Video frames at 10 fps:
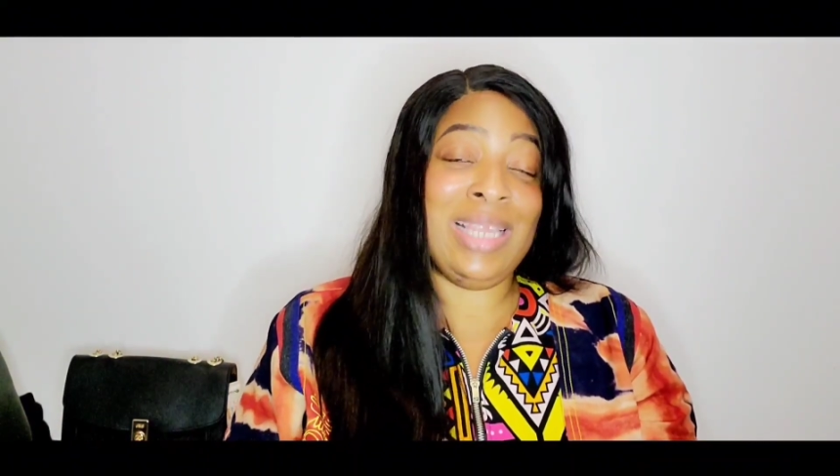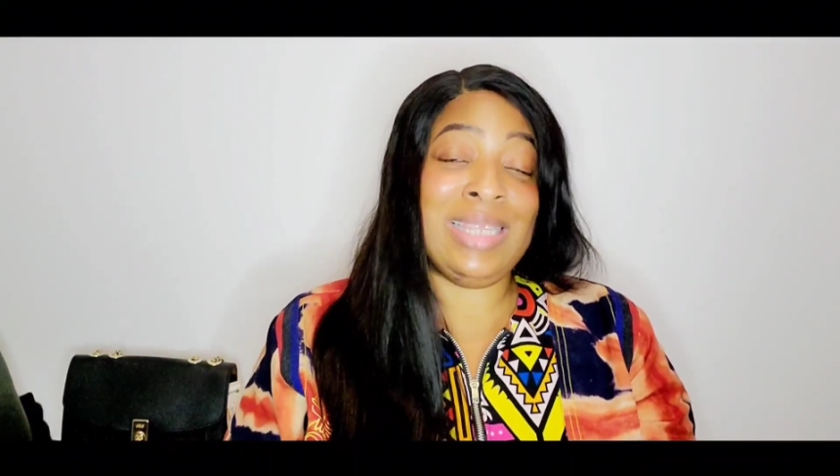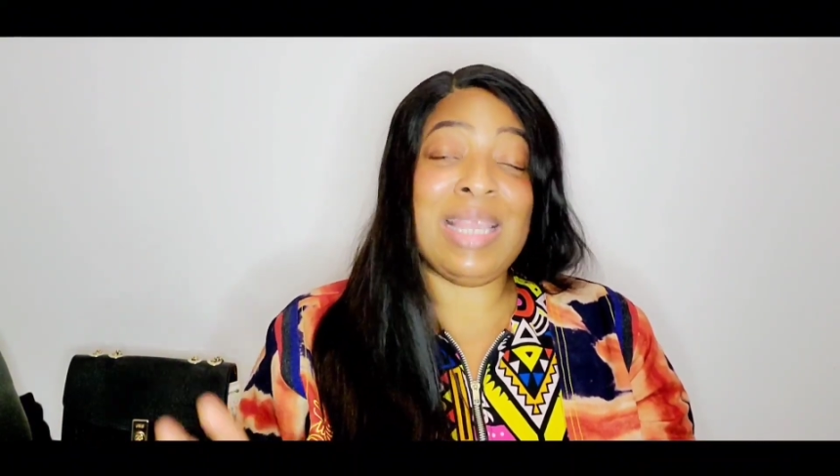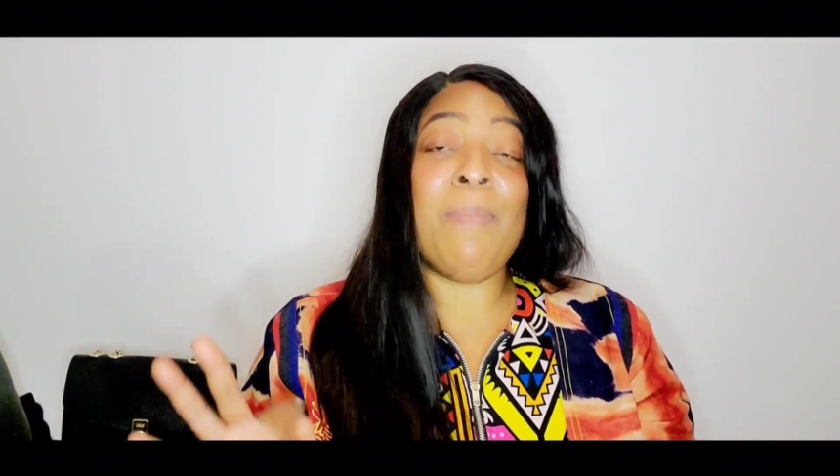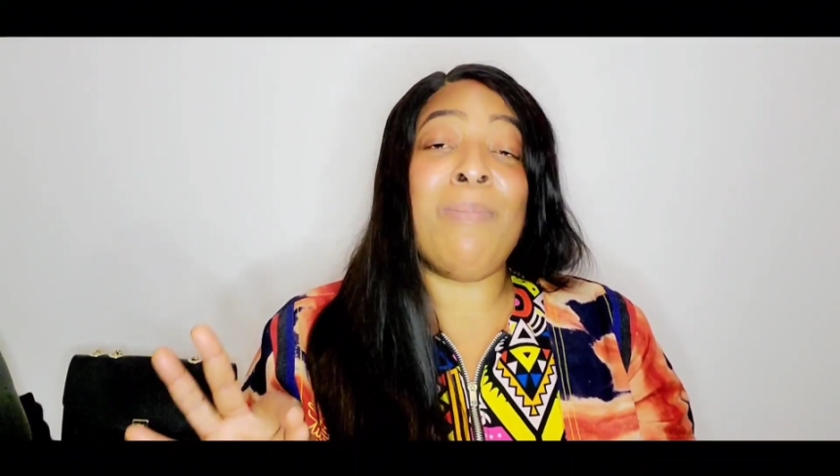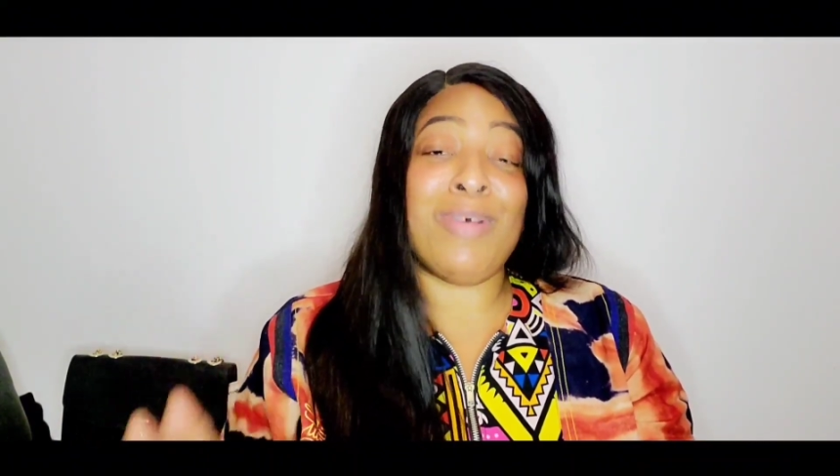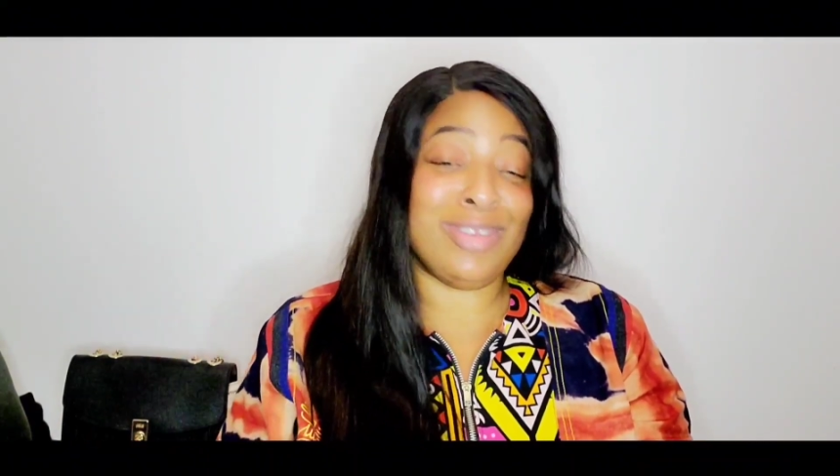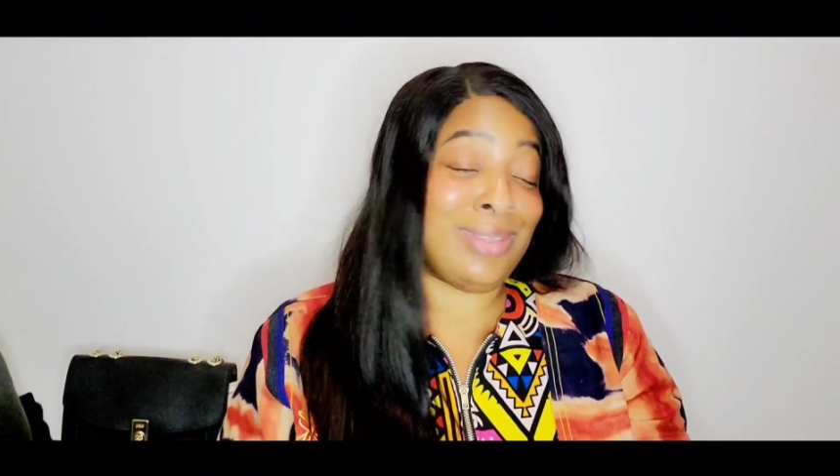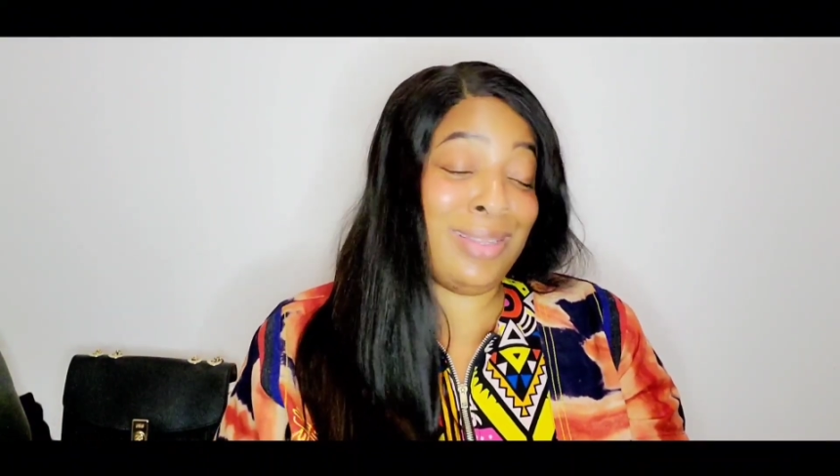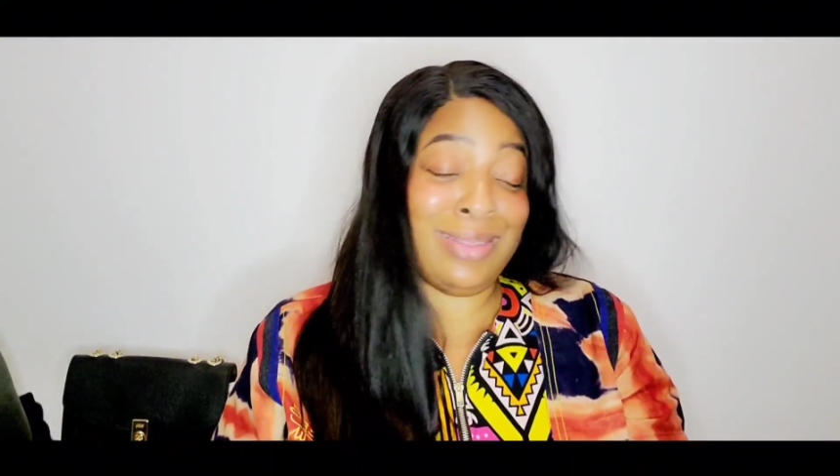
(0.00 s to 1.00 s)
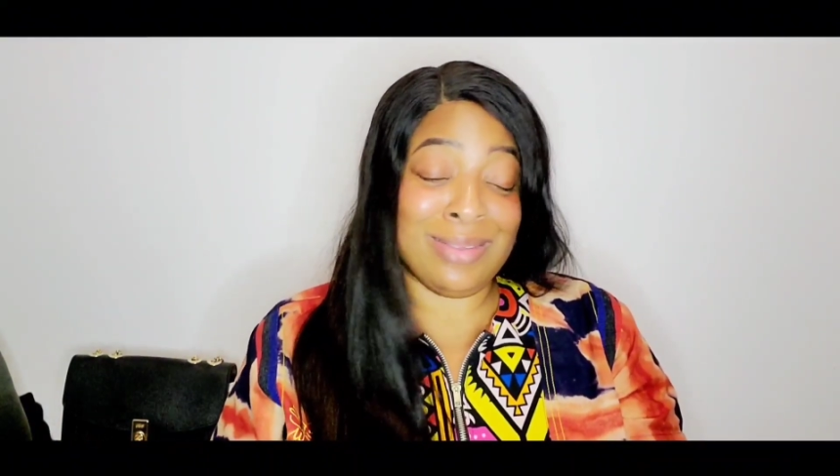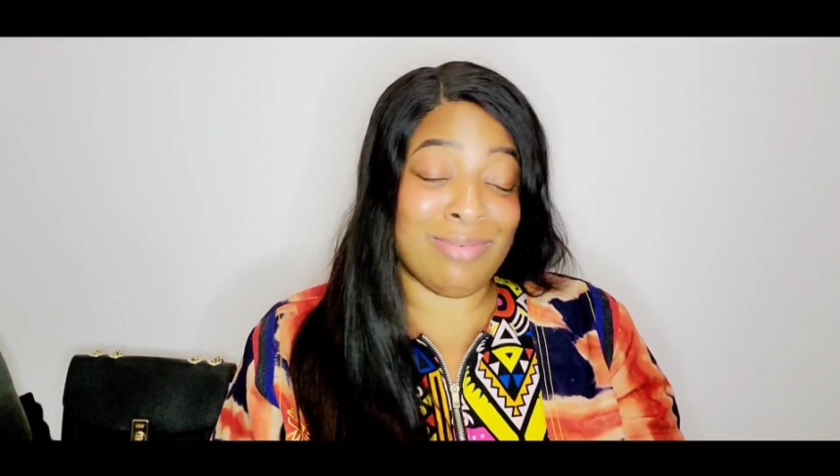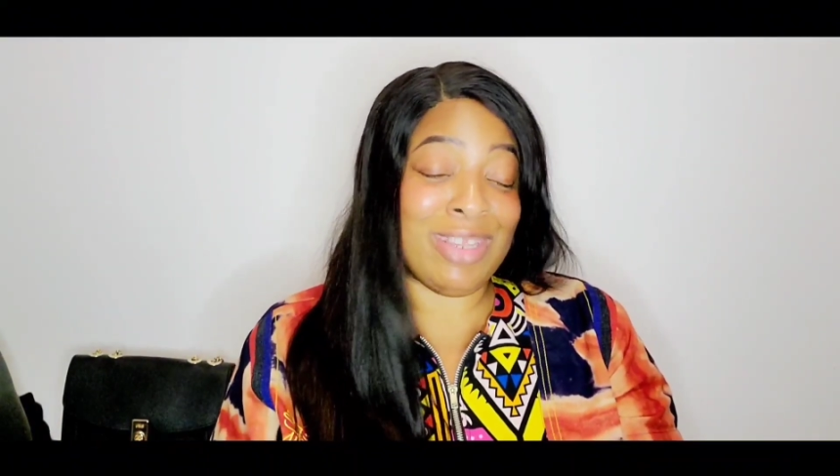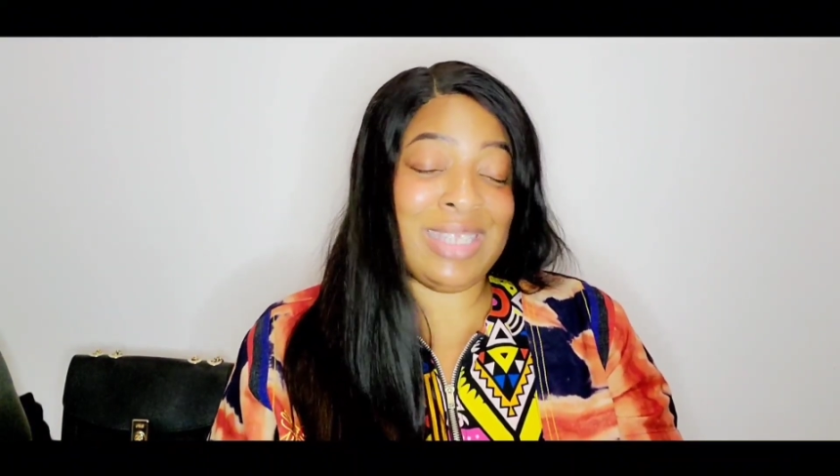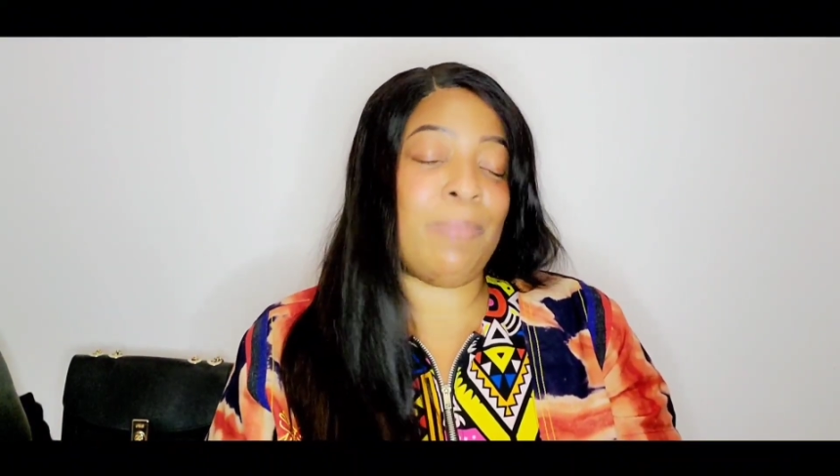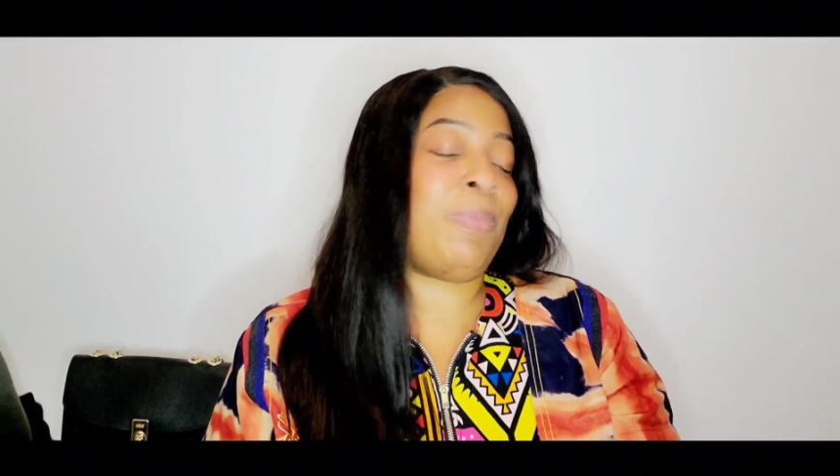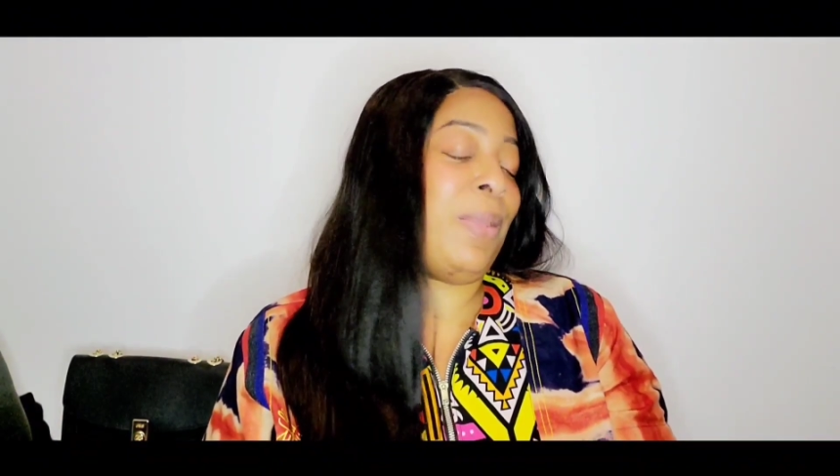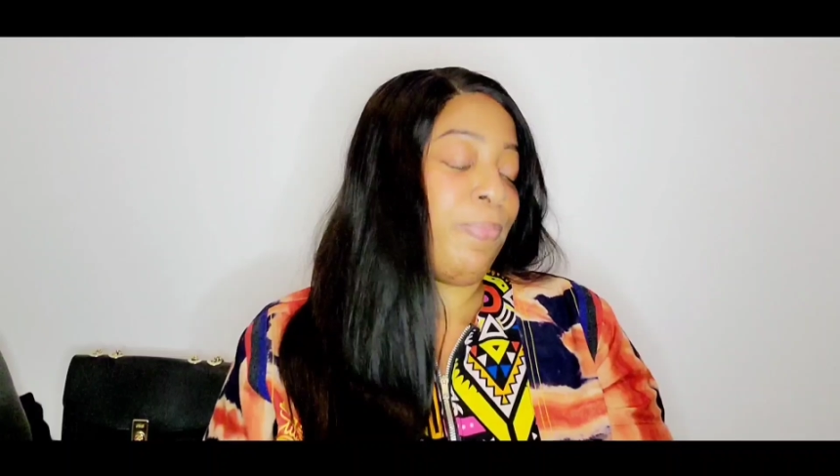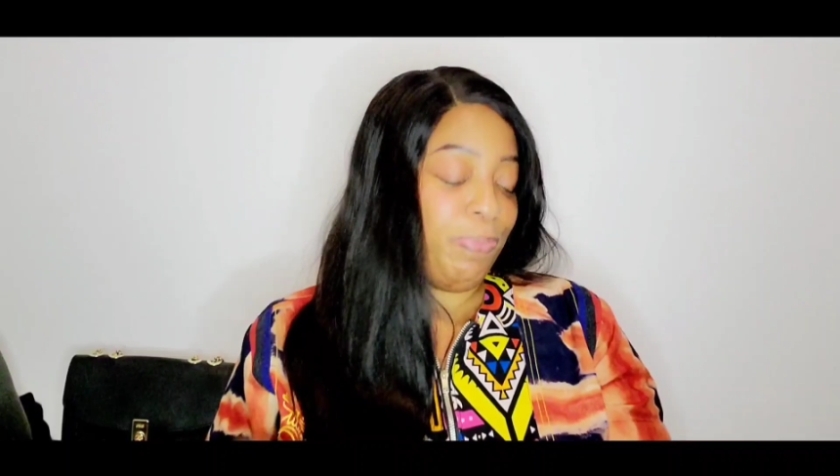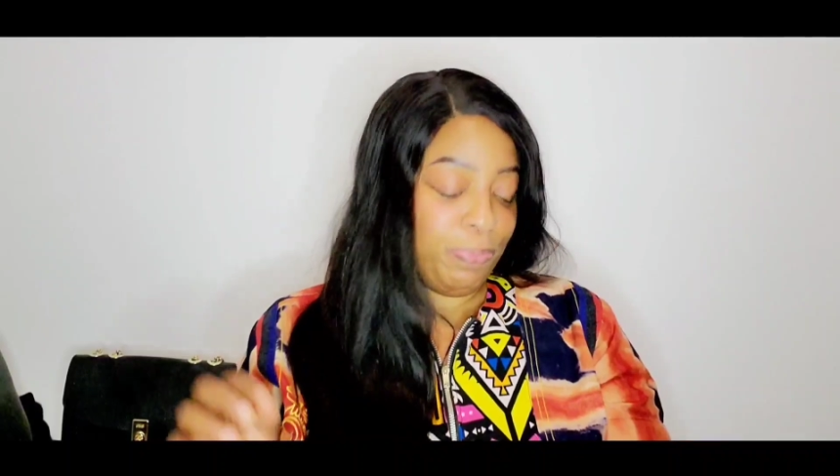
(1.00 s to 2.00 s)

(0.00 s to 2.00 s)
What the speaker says: is a must in this recipe.